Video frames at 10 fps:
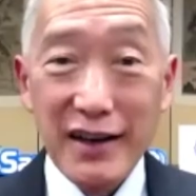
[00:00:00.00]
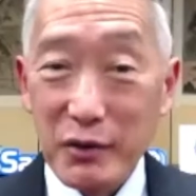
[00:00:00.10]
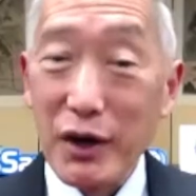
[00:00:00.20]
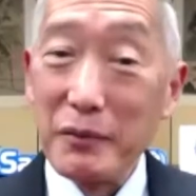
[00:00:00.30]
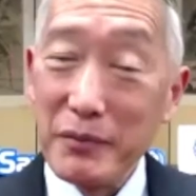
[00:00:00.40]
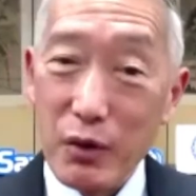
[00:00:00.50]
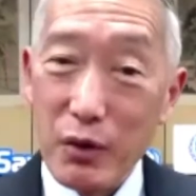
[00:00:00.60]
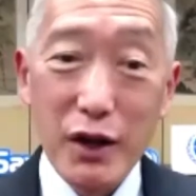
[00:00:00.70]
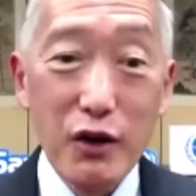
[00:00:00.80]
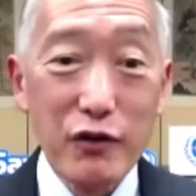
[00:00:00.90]
well,
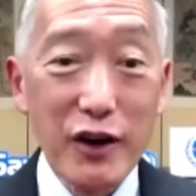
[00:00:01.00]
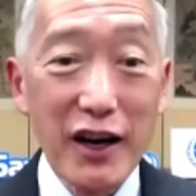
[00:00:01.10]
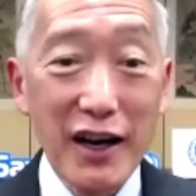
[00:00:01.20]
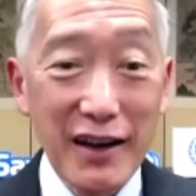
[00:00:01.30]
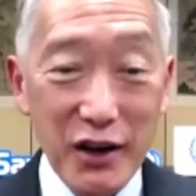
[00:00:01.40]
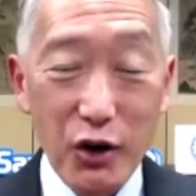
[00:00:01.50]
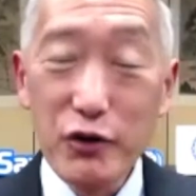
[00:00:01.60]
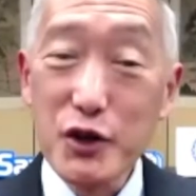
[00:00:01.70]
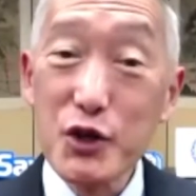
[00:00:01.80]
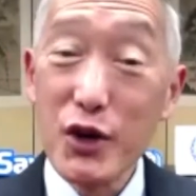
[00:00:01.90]
well over a,
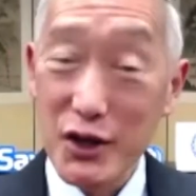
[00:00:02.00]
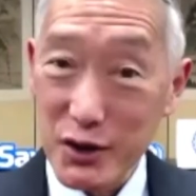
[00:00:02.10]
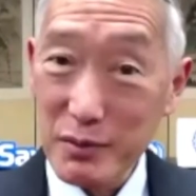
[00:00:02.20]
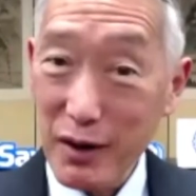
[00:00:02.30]
over 200